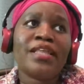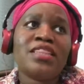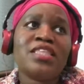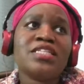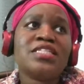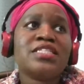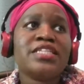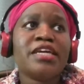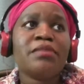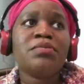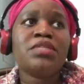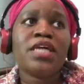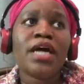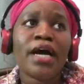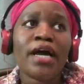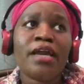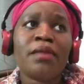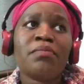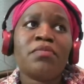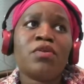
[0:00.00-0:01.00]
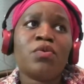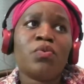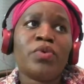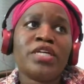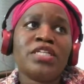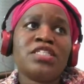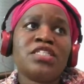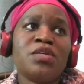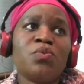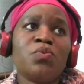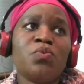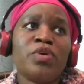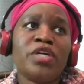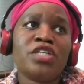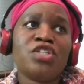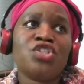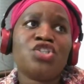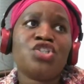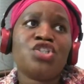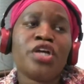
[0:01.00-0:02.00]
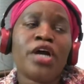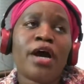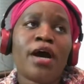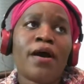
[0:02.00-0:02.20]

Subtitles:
the same time, the ways in which